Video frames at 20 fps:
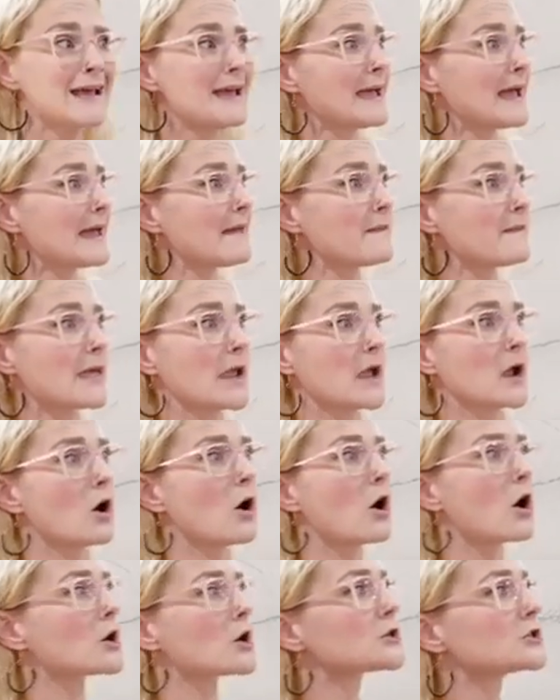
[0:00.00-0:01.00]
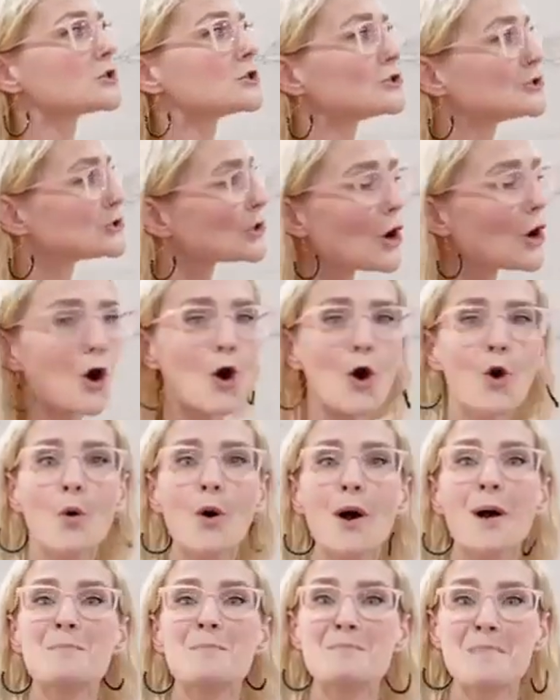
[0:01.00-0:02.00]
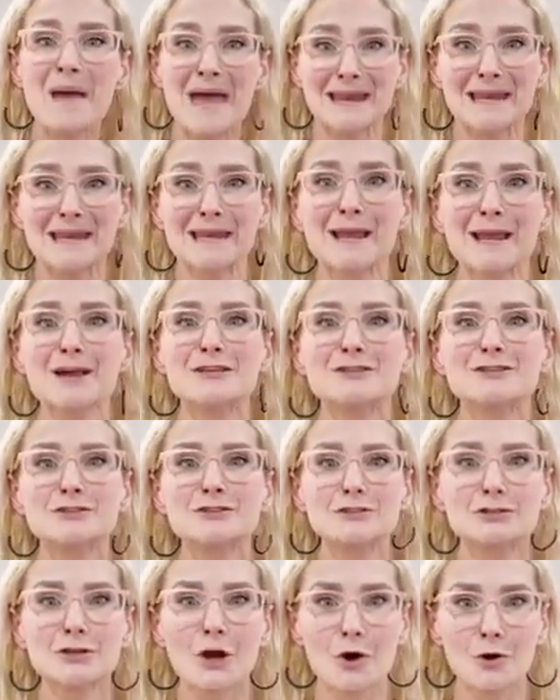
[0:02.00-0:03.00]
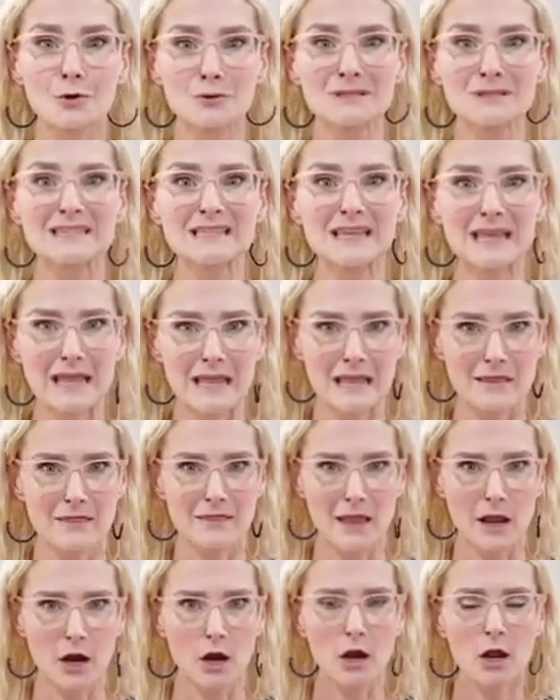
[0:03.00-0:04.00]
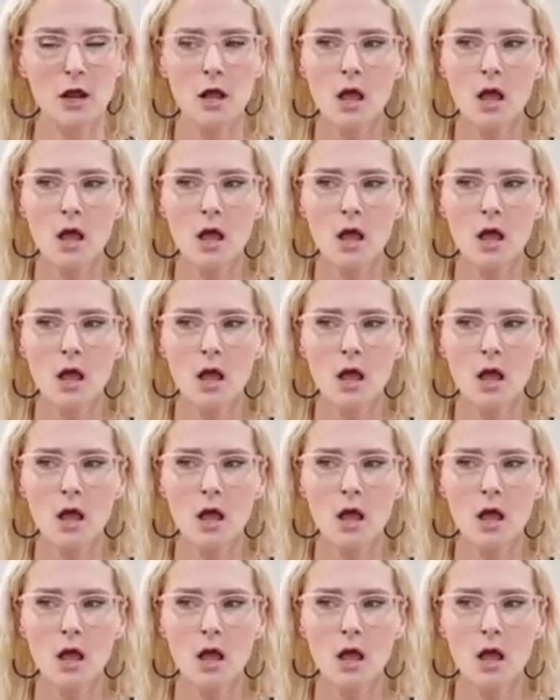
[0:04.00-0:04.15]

and there are so many stones in there.